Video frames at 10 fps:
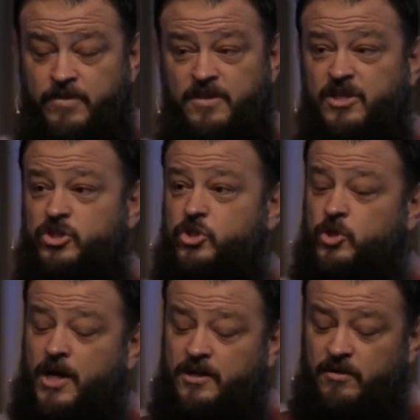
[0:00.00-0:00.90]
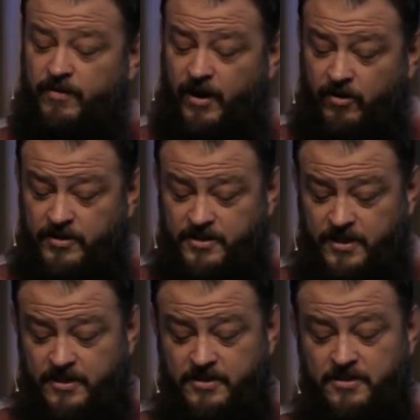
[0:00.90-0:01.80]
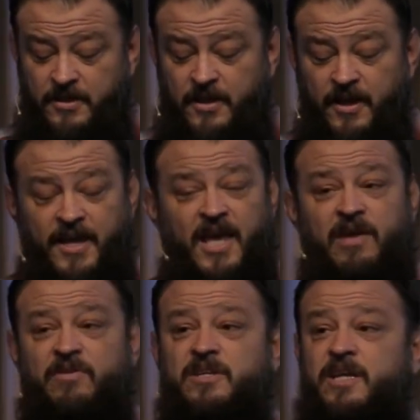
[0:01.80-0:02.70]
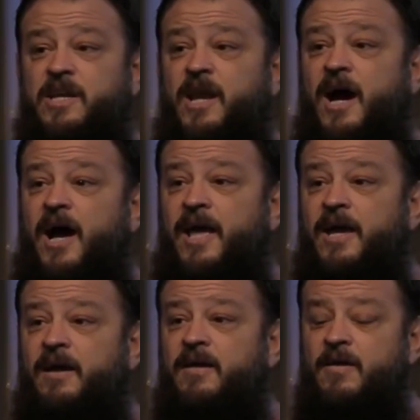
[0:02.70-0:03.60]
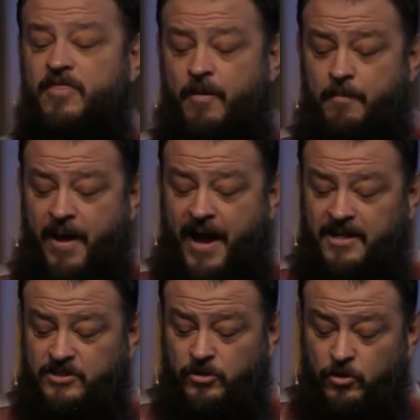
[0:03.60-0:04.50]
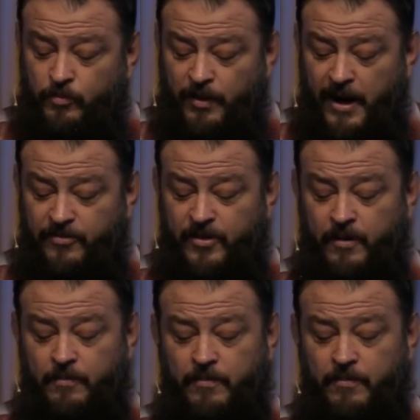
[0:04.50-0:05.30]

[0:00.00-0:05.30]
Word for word: destructive heresies, even denying the master who bought them,